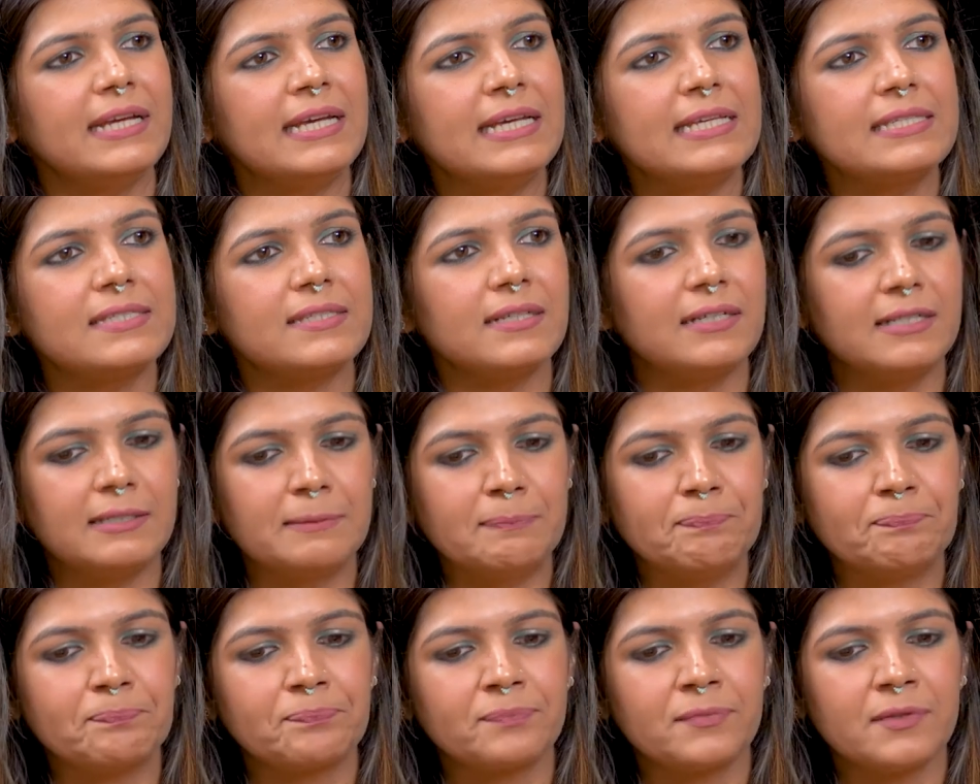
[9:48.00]
is
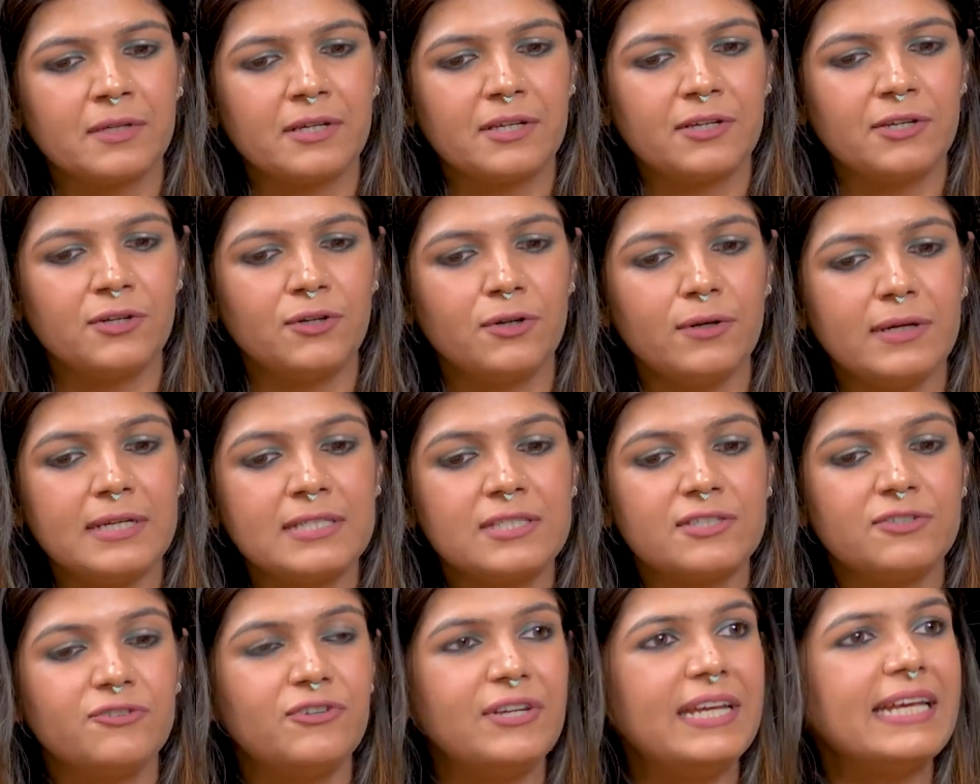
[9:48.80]

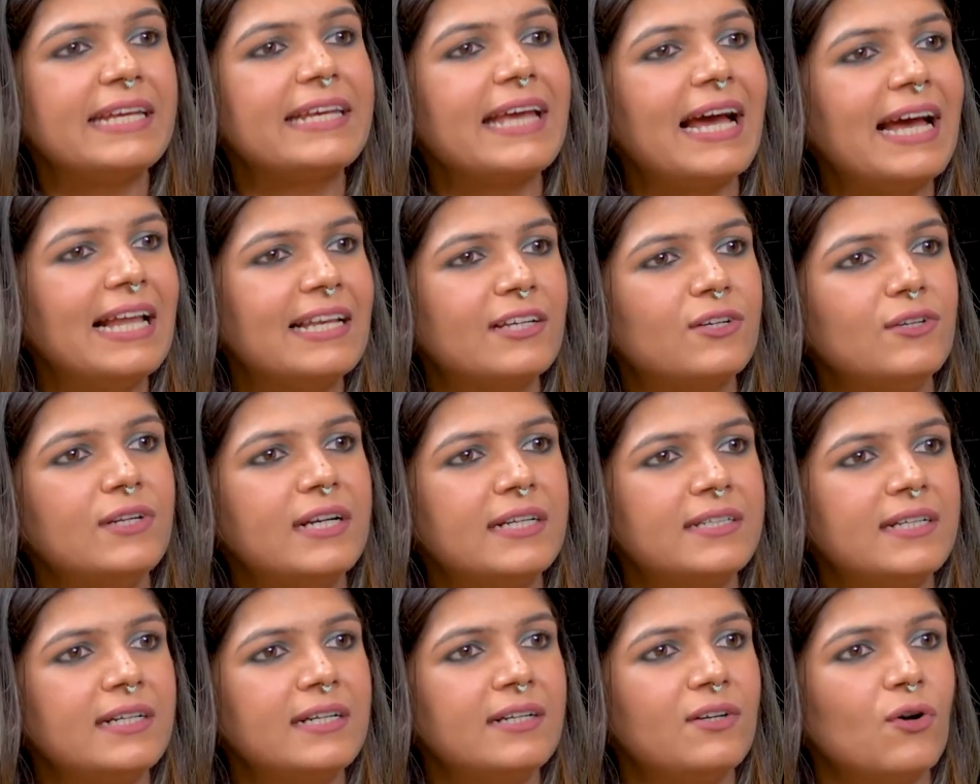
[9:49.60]

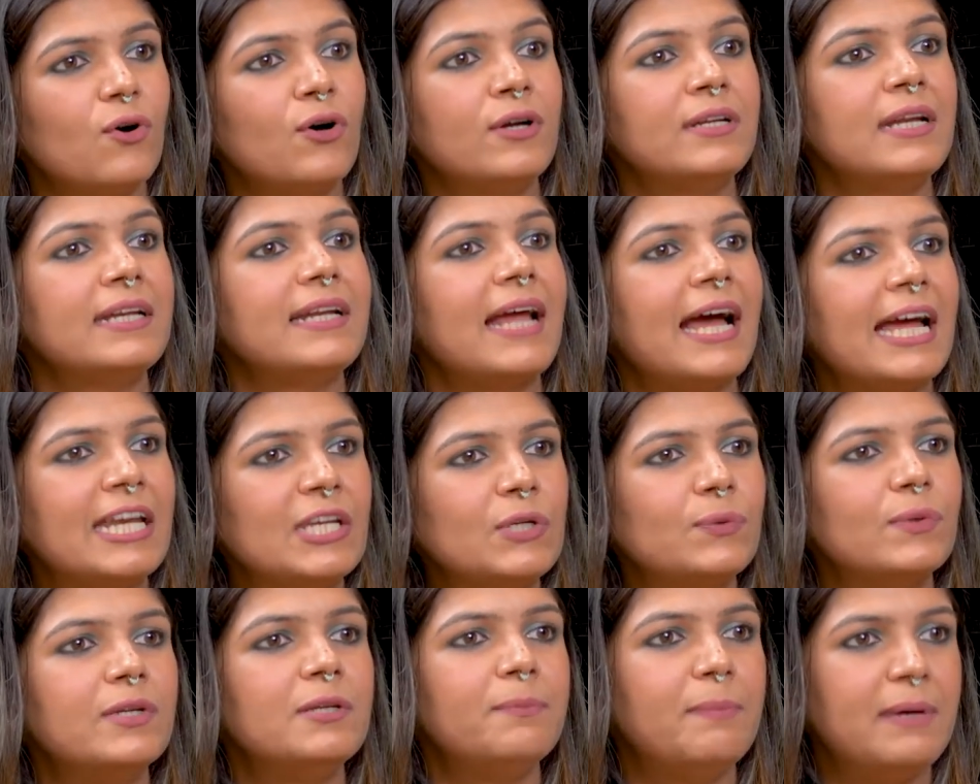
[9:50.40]
recalculated on an
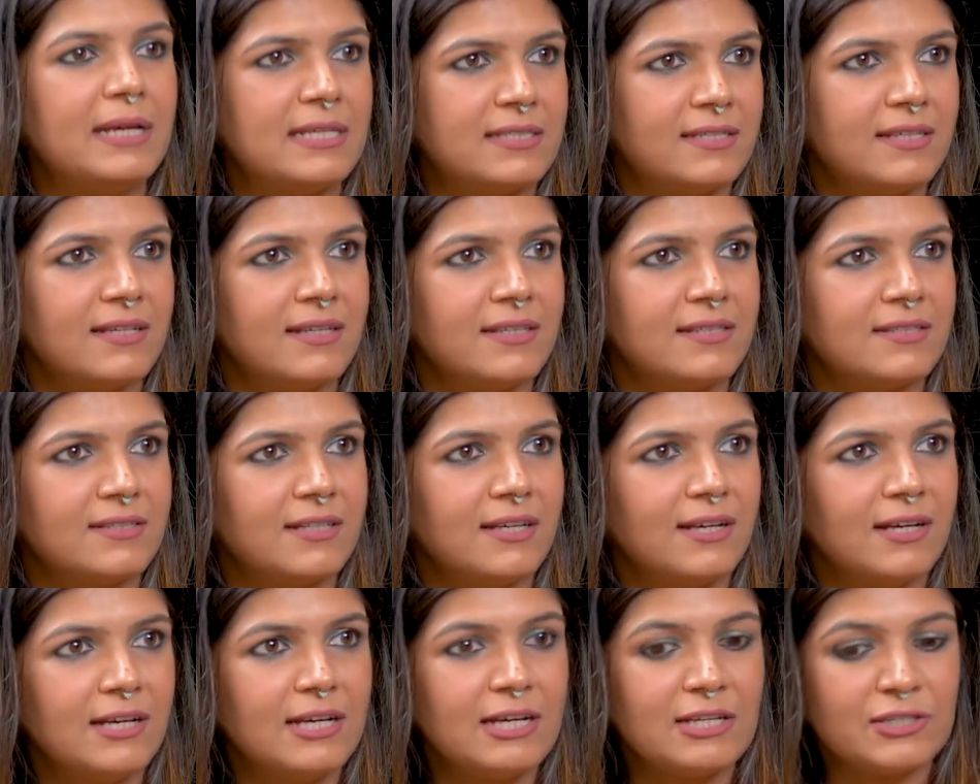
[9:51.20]
annual basis.
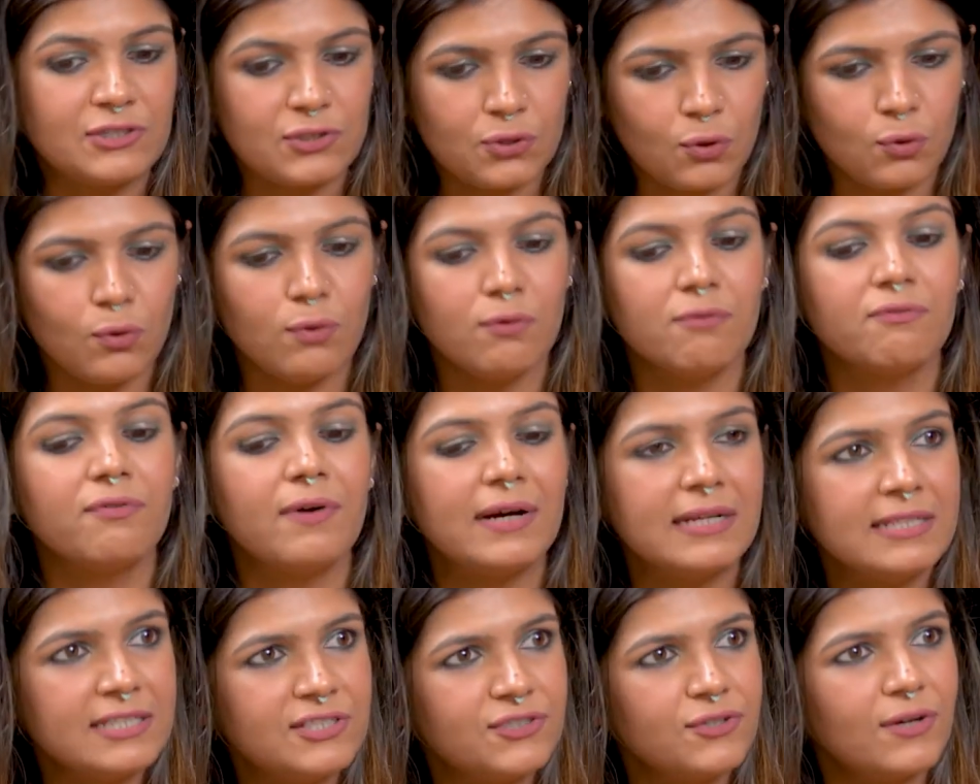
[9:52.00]
So
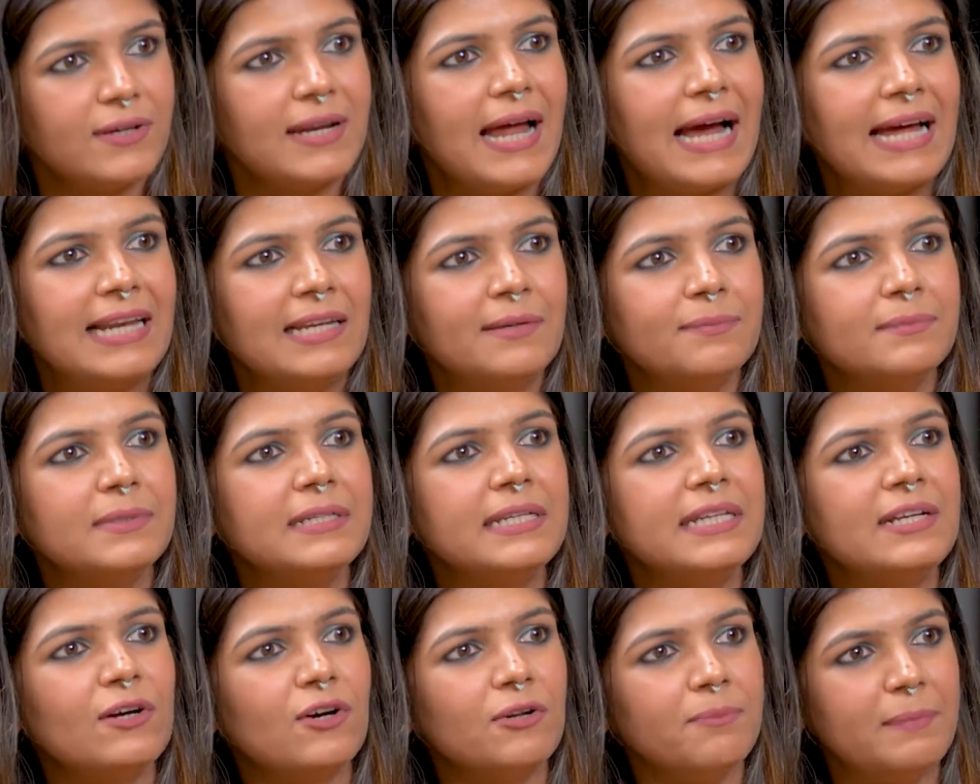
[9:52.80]
once your
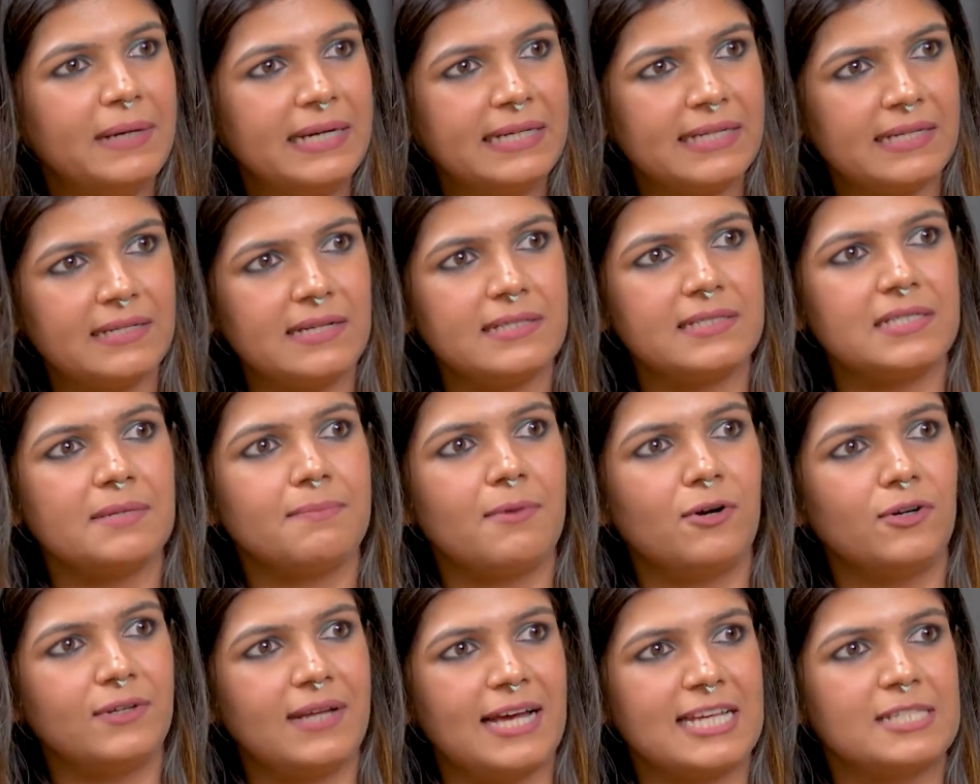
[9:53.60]
alimony or maintenance
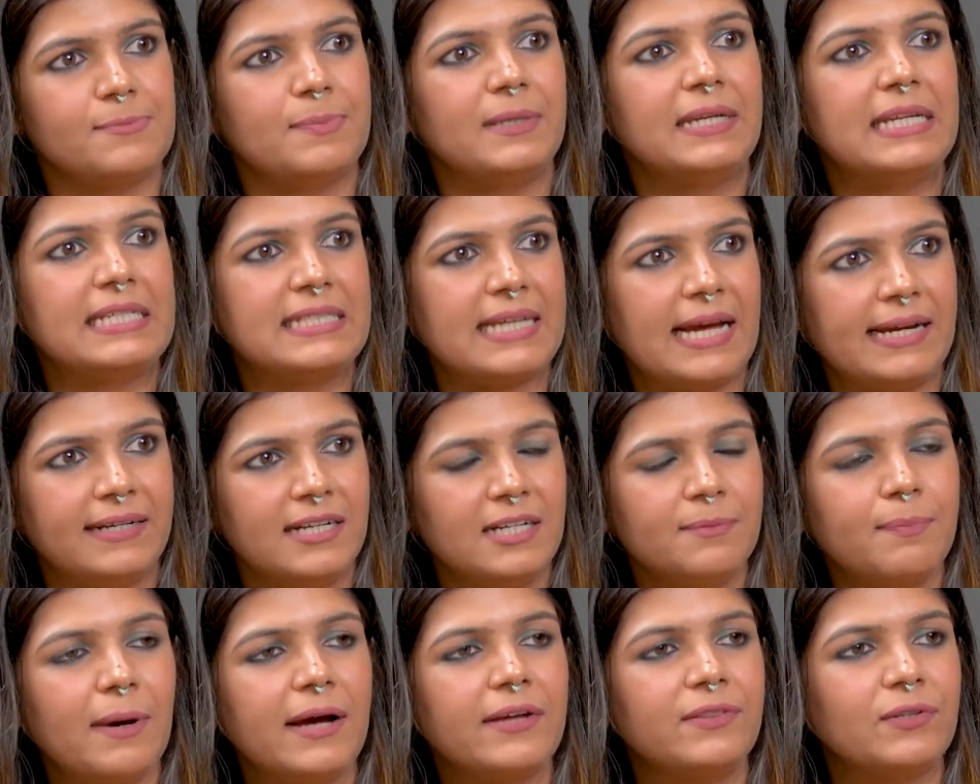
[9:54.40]
amount has been
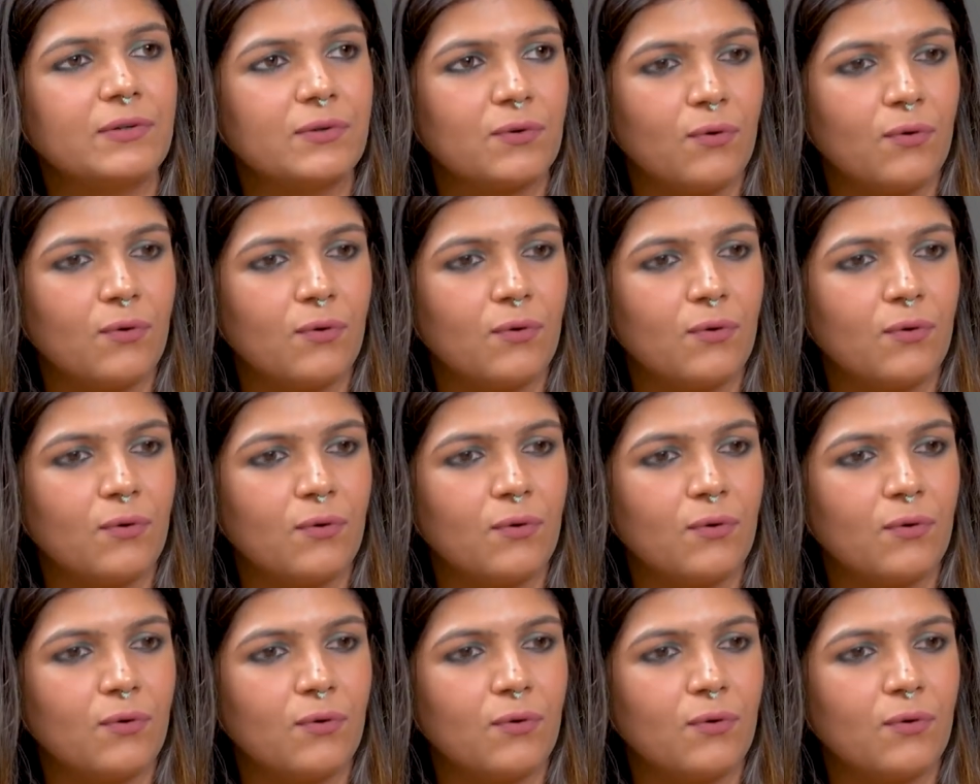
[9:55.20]
decided by the